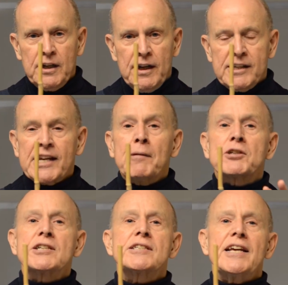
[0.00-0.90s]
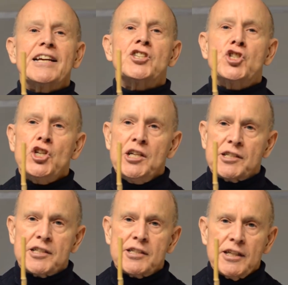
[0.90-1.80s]
He's able to see as
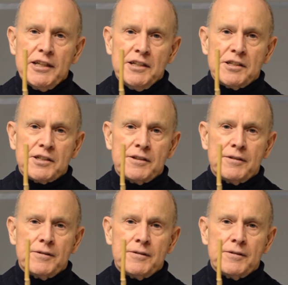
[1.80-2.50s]
Jesus sees.